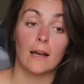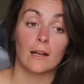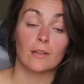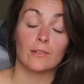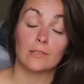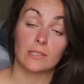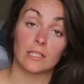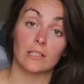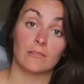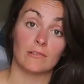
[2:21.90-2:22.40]

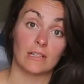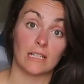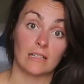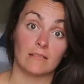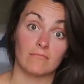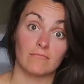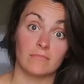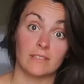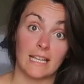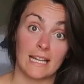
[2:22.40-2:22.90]

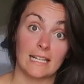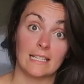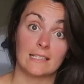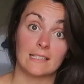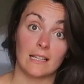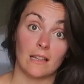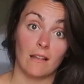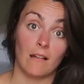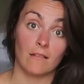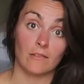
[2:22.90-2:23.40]
considering that
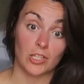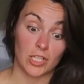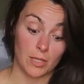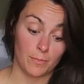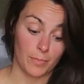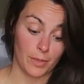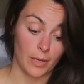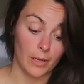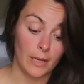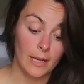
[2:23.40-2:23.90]
it's a lot
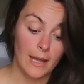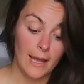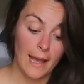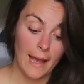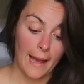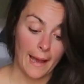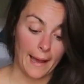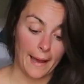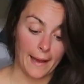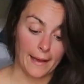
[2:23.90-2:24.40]
cheaper.
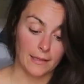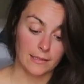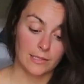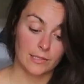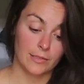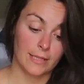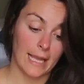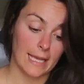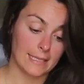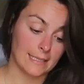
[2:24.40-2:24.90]

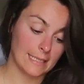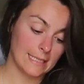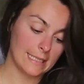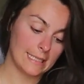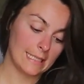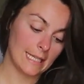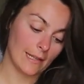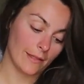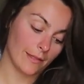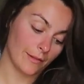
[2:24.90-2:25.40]
So yes,
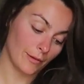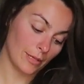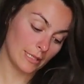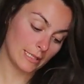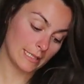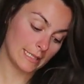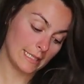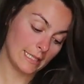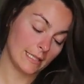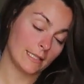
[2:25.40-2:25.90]
this is a
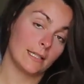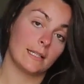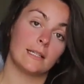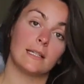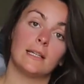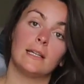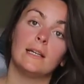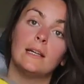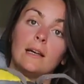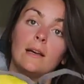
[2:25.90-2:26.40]

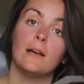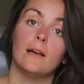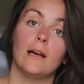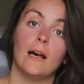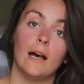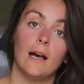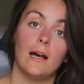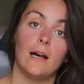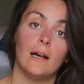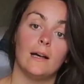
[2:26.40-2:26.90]
3-season
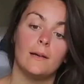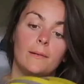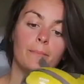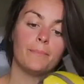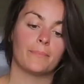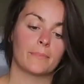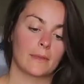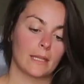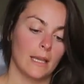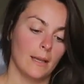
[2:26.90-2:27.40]

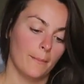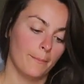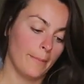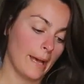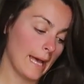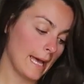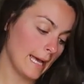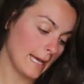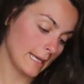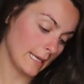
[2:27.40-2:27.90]

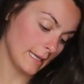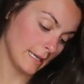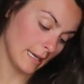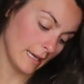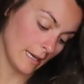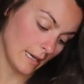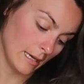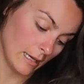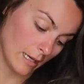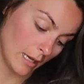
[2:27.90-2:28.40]

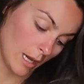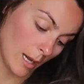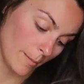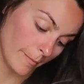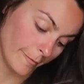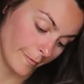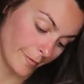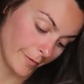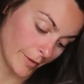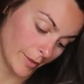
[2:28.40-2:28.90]
bag,
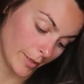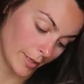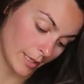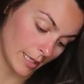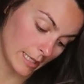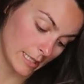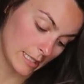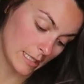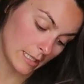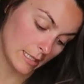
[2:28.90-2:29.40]

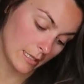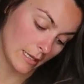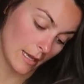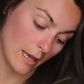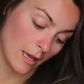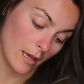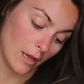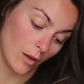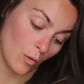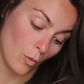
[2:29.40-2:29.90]
comfort
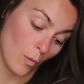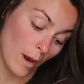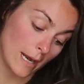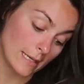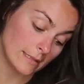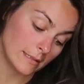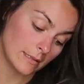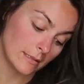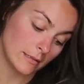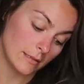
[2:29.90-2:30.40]

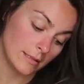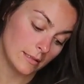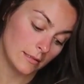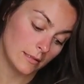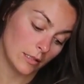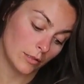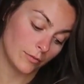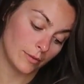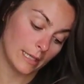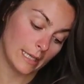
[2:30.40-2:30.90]
1
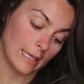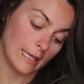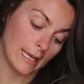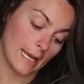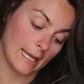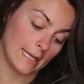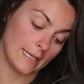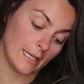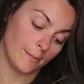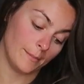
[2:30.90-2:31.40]
degree
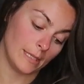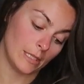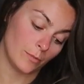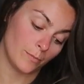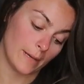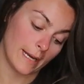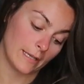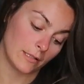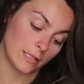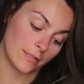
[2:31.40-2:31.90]
and limit
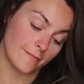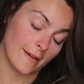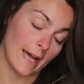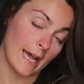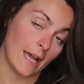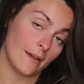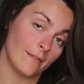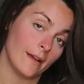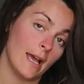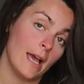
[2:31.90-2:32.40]

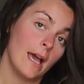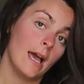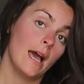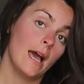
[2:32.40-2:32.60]
-5.